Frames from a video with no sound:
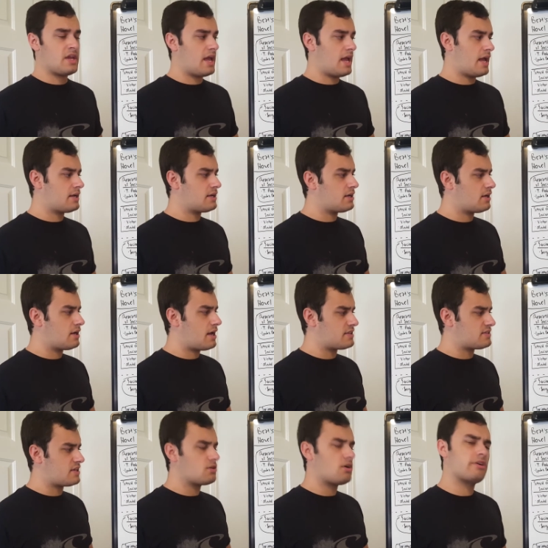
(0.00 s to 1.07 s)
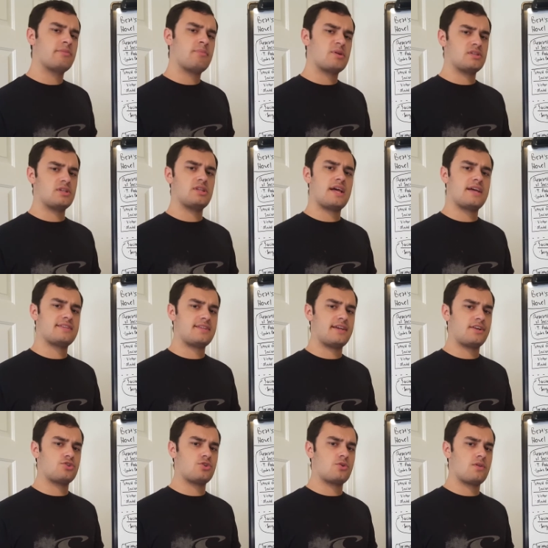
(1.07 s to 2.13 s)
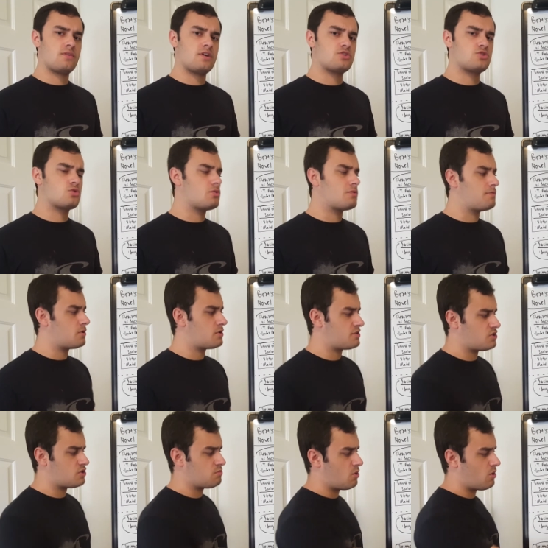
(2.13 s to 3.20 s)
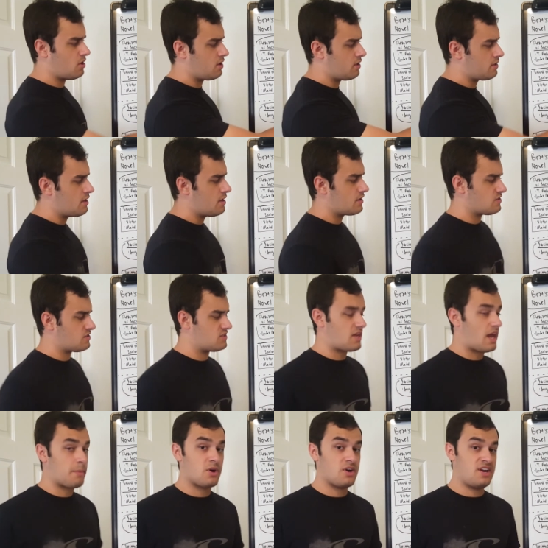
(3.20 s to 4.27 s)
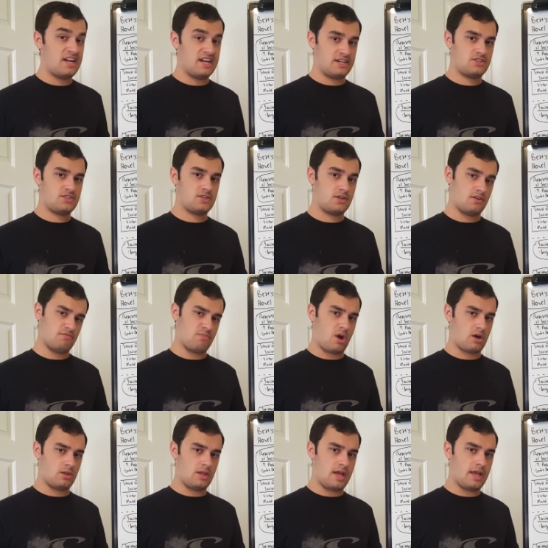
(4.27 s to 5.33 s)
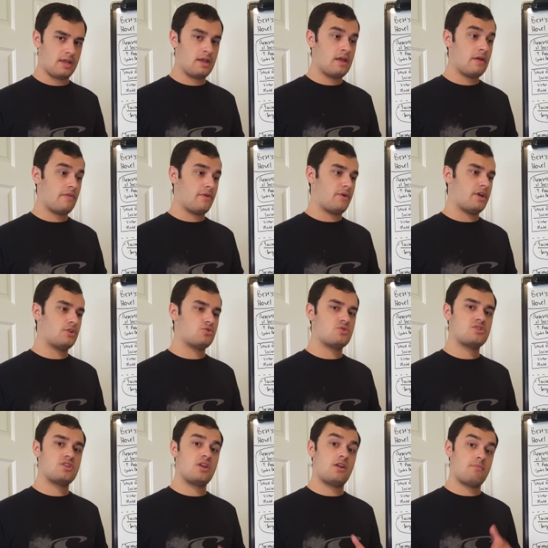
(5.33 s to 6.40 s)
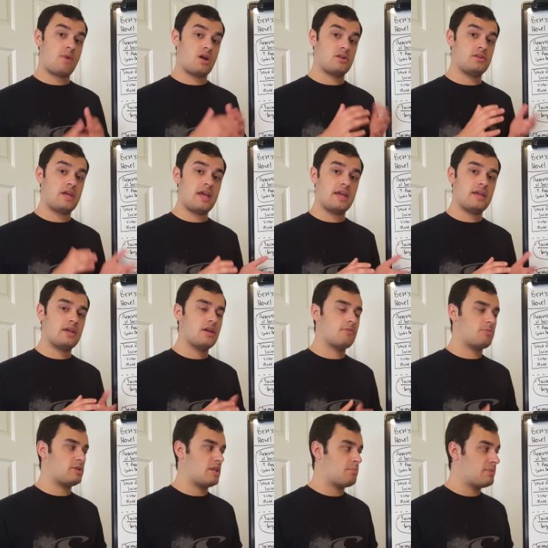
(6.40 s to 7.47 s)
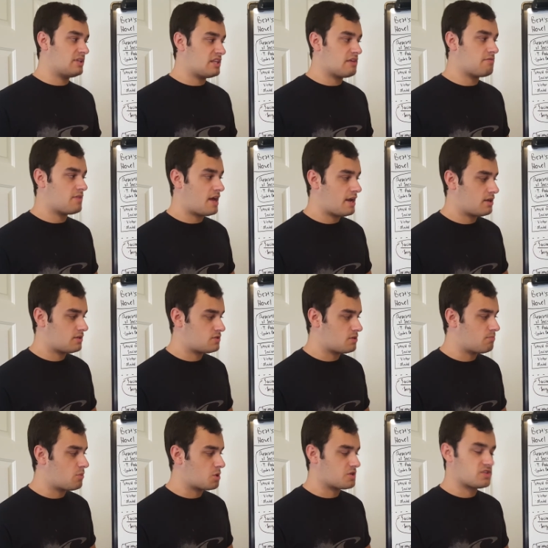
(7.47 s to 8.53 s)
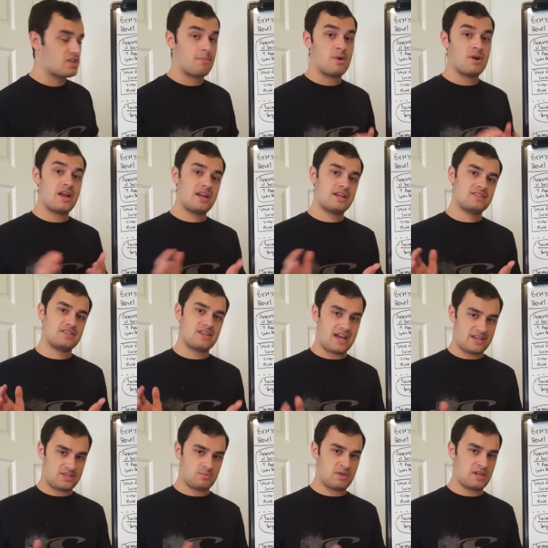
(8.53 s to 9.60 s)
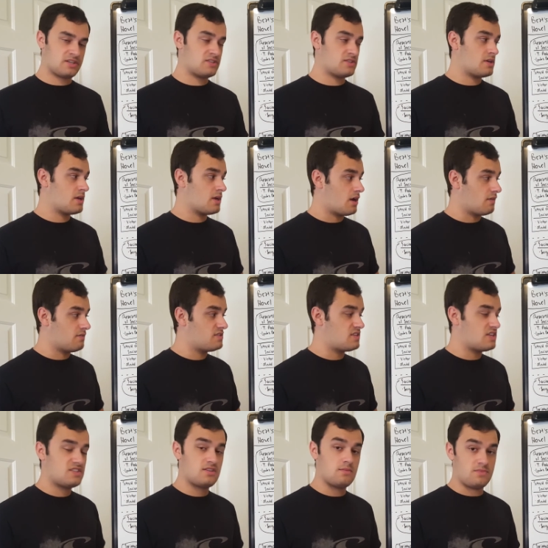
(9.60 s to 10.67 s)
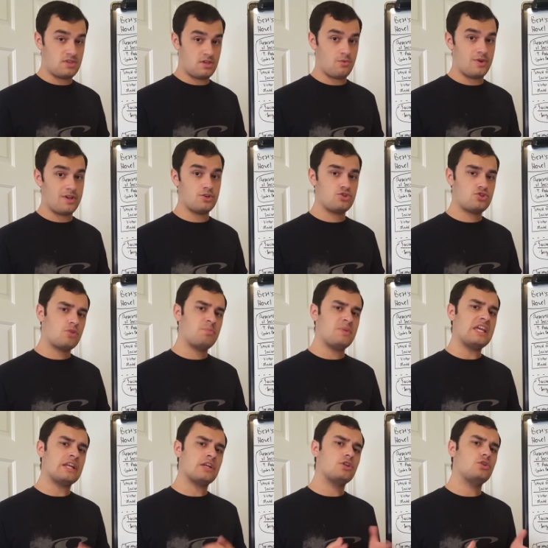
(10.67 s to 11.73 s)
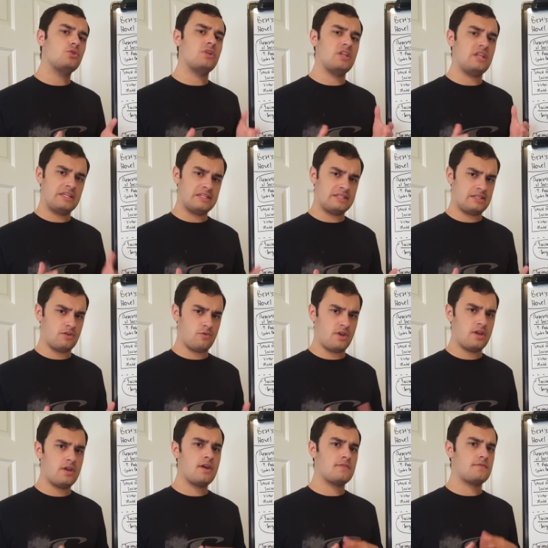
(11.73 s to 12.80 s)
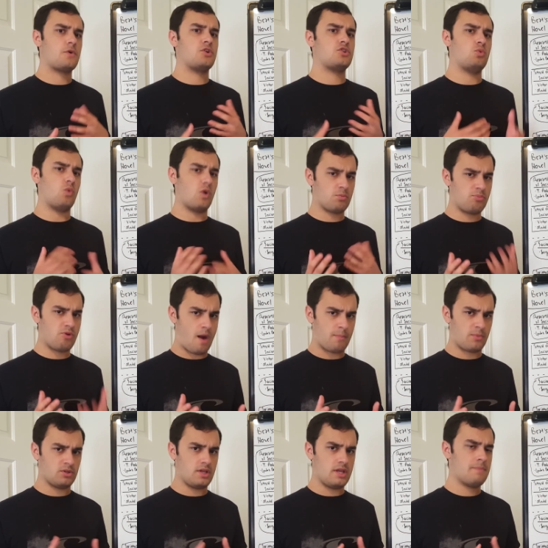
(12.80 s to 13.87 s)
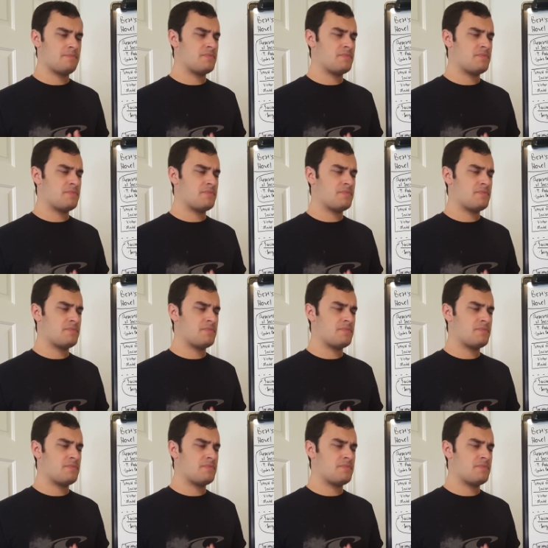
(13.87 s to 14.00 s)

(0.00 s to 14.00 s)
And as I talked about in the last lecture, their school focuses more on the cybernetics of Model A. They're interested in Model A, but they believe that some more cybernetics aspects of system theory should be included in the theory for it to work properly.